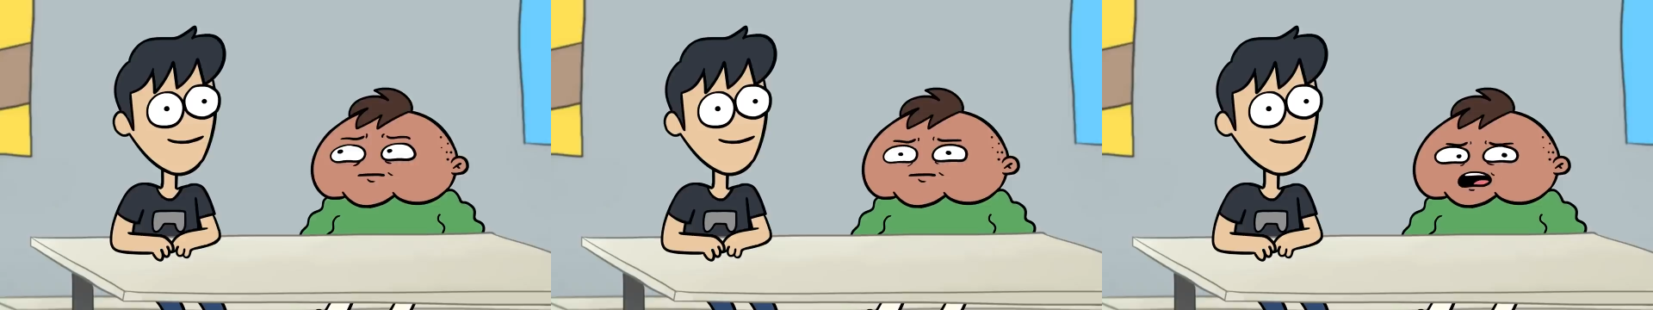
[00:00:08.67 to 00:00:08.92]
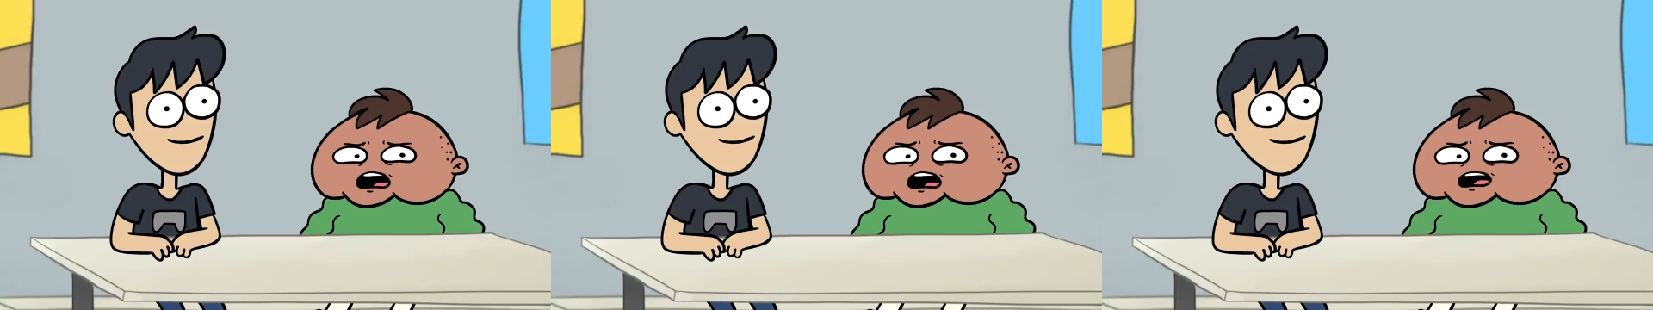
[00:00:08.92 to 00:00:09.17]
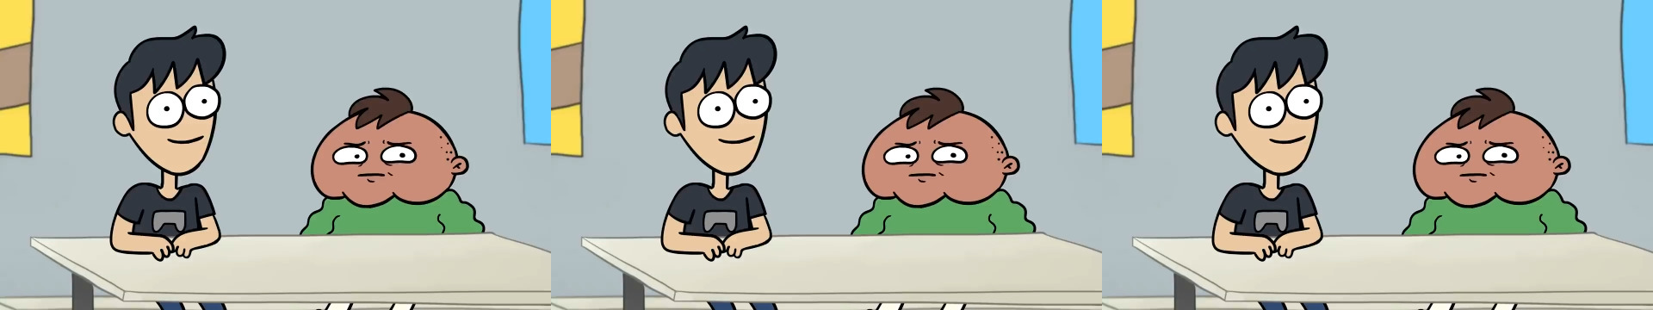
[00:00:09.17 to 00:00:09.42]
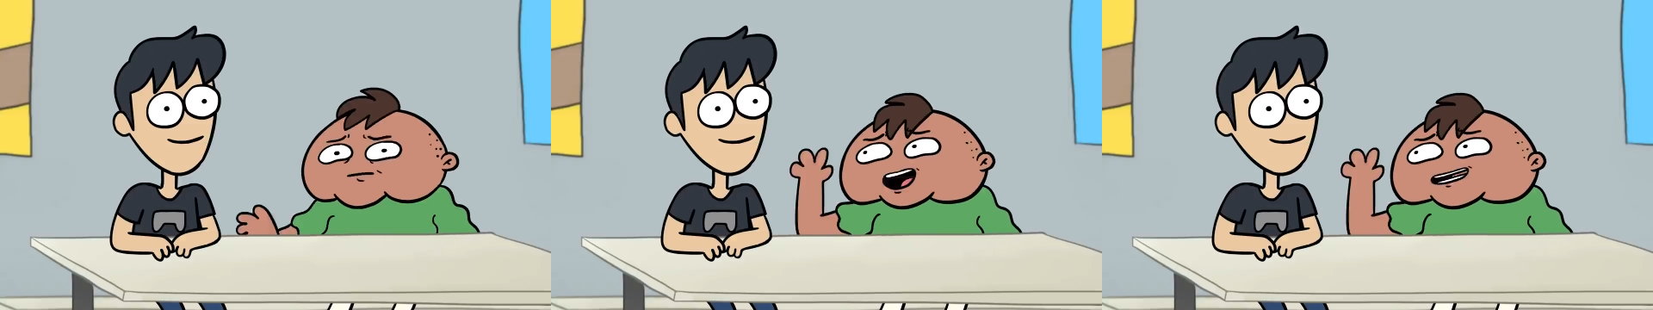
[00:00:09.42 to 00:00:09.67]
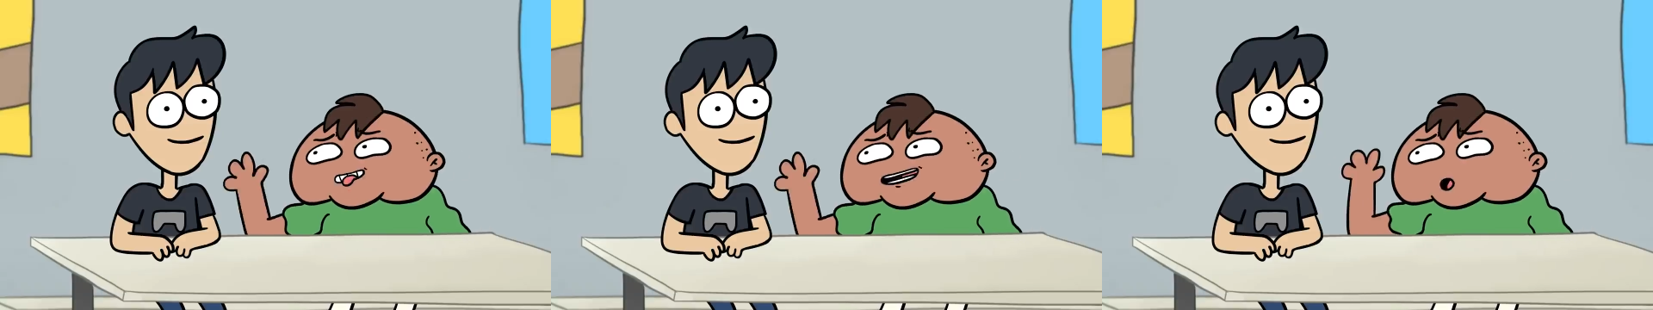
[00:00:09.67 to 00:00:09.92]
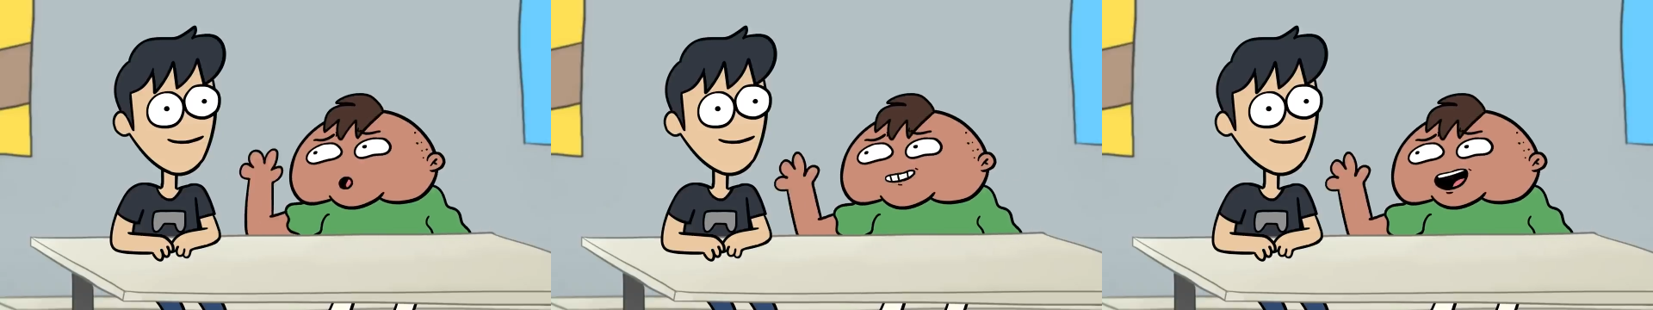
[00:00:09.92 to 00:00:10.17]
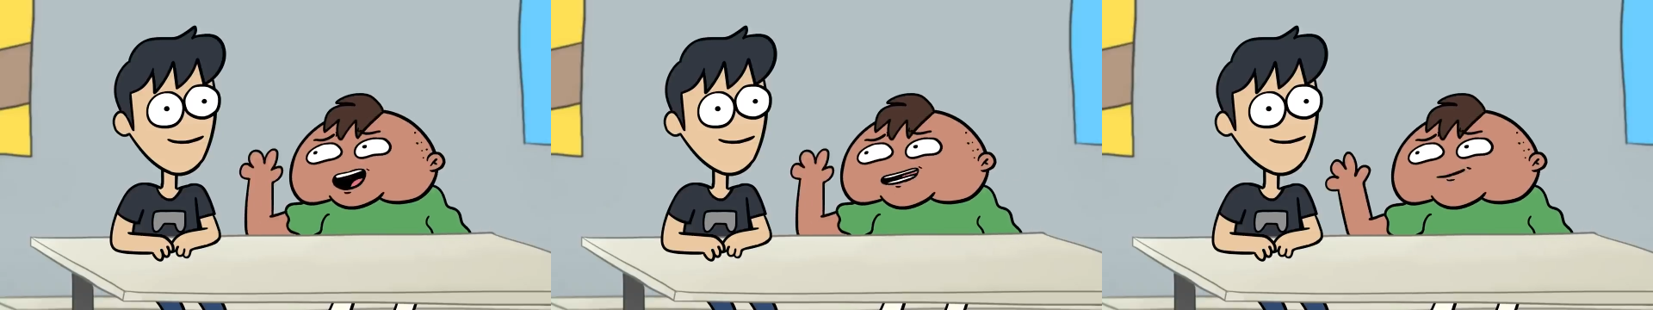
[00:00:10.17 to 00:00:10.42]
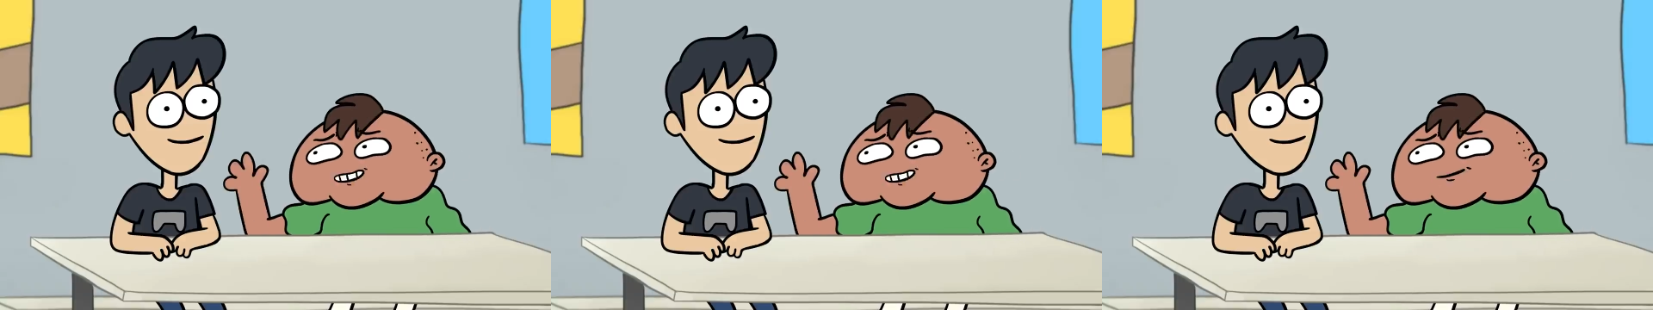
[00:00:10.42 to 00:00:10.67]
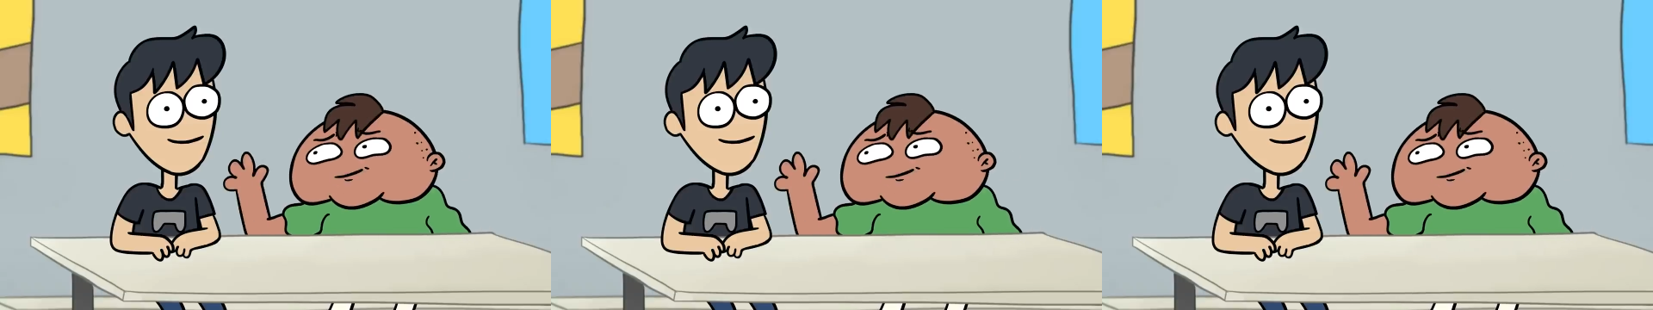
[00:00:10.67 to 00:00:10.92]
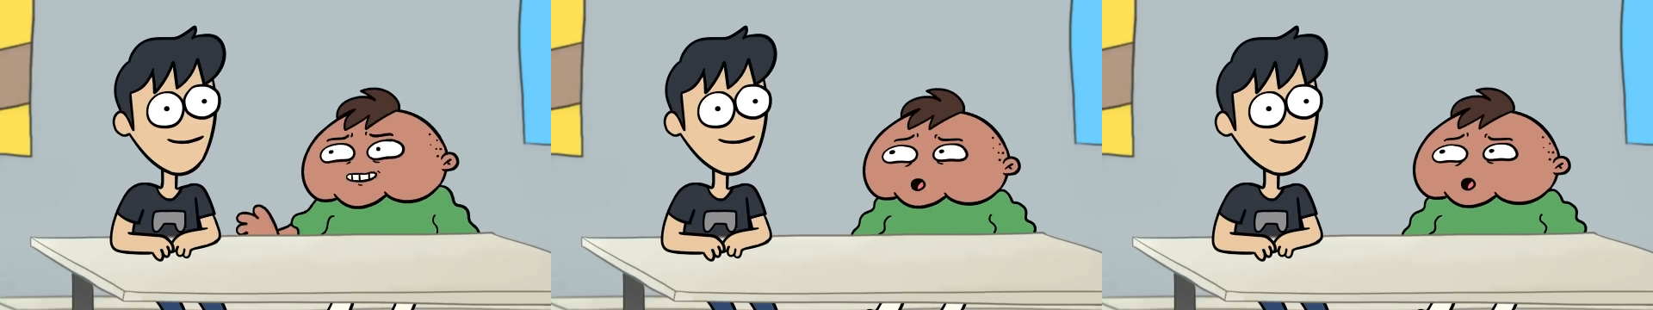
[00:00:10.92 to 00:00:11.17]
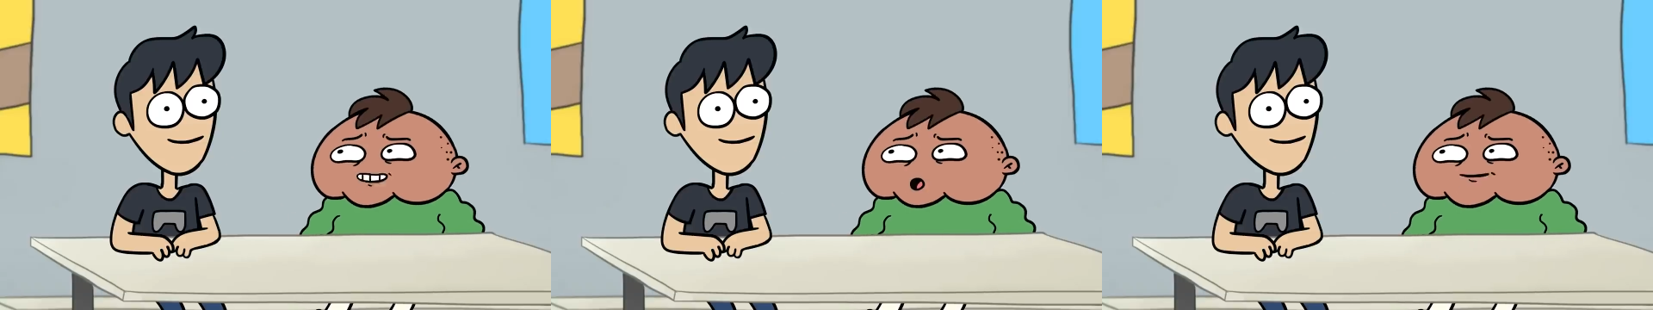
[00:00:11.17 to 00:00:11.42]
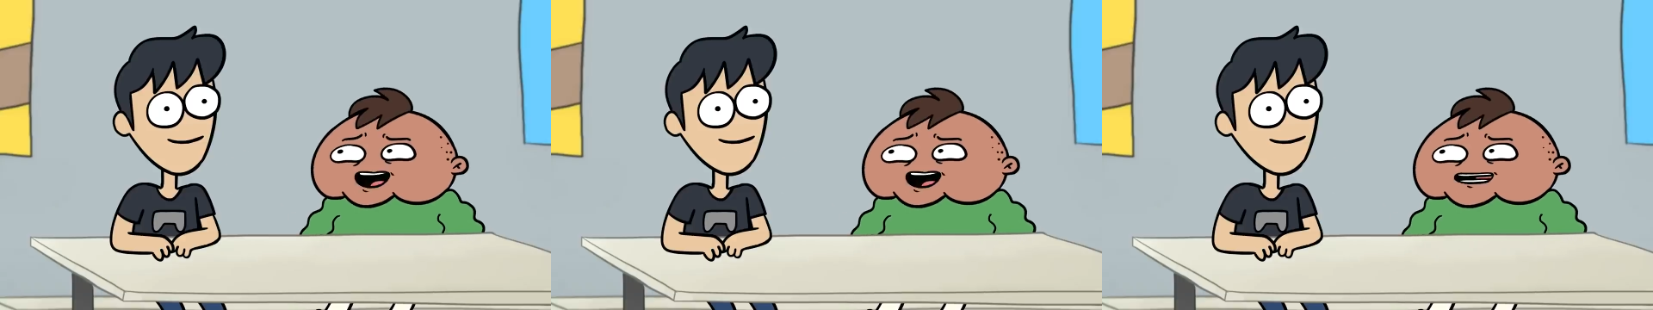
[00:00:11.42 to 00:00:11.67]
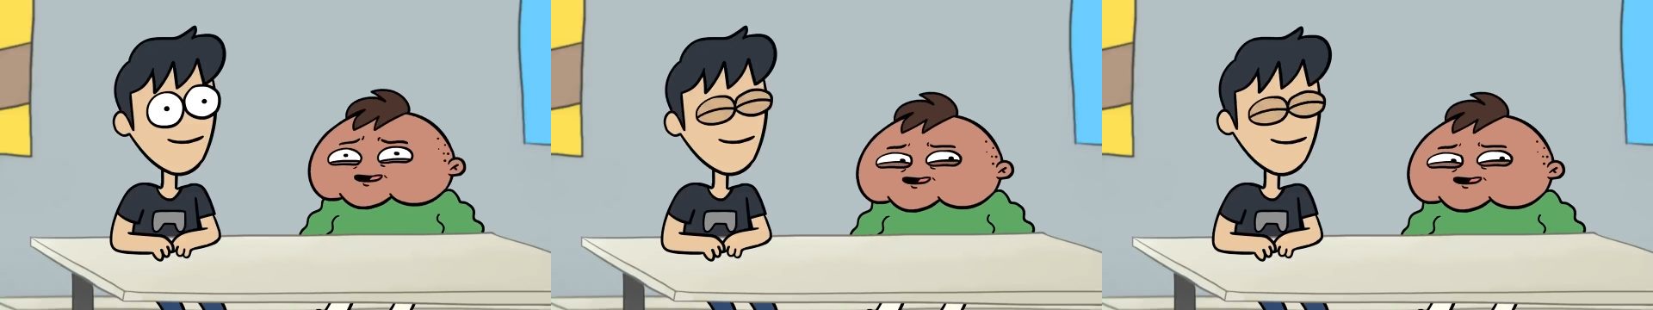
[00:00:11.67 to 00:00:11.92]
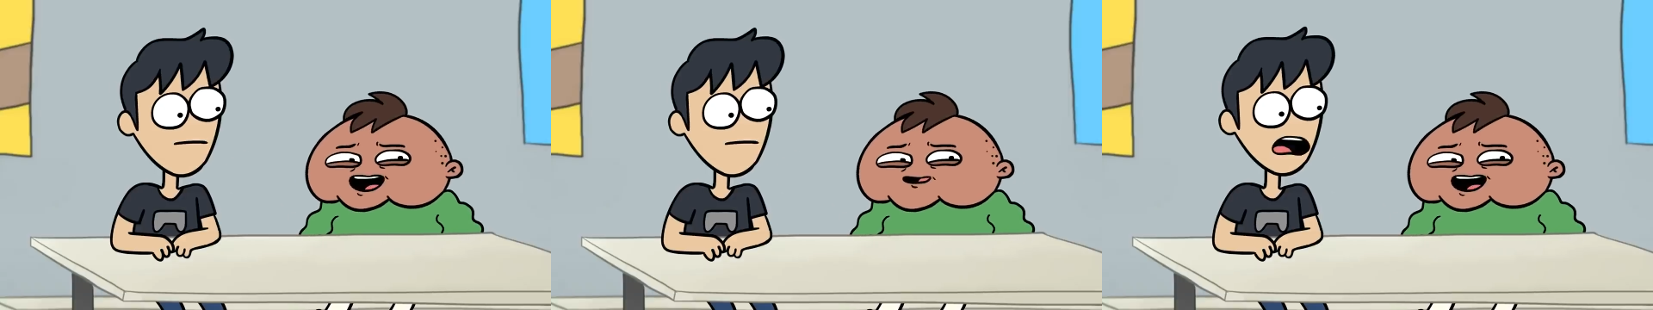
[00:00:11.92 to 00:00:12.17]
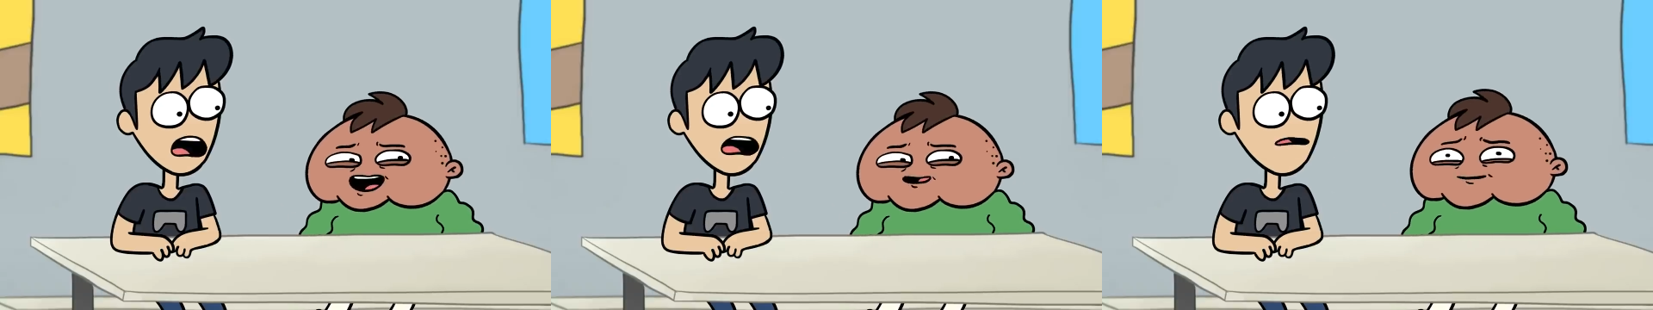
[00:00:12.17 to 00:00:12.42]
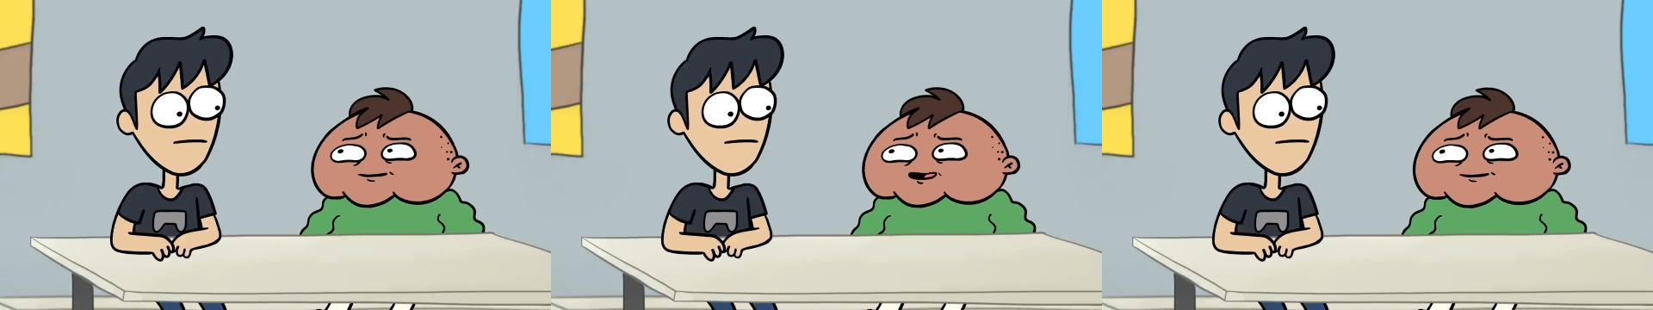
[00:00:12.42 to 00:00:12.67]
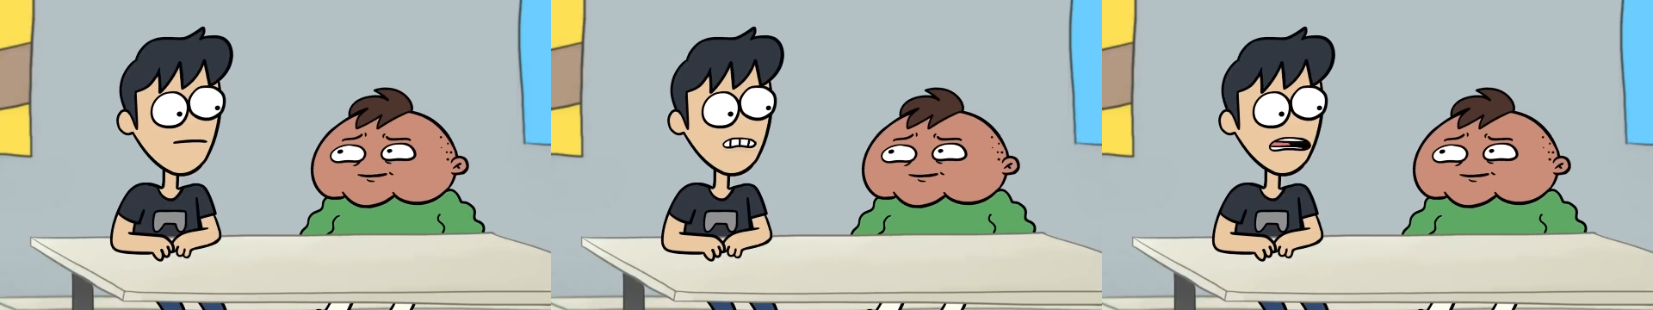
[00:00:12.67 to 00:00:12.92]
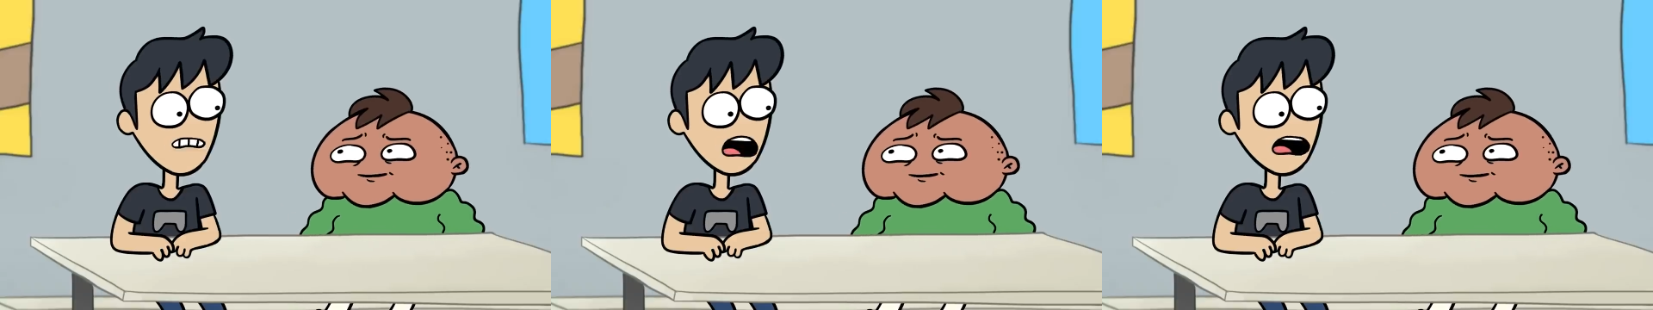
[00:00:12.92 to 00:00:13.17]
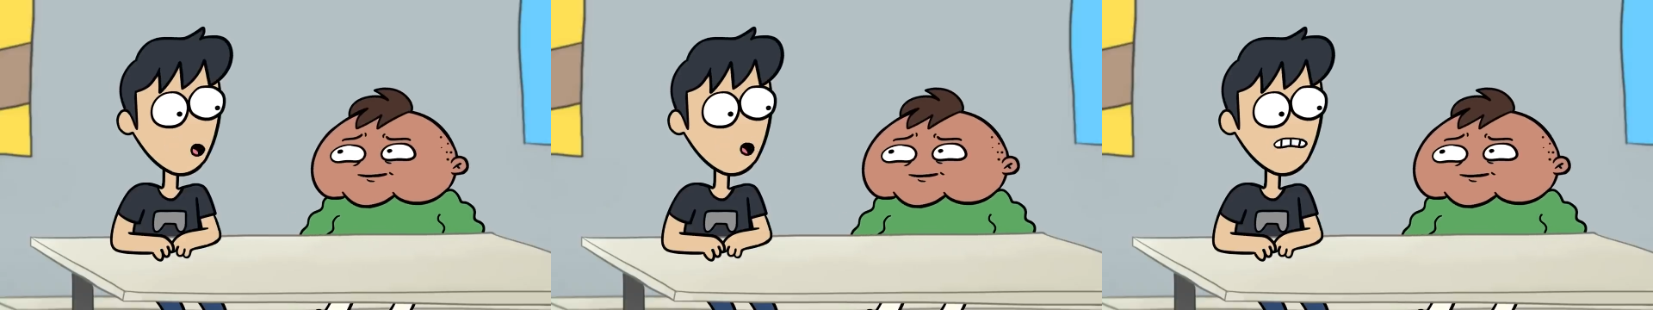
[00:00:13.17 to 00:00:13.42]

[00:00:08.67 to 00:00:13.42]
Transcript: (no speaker visible)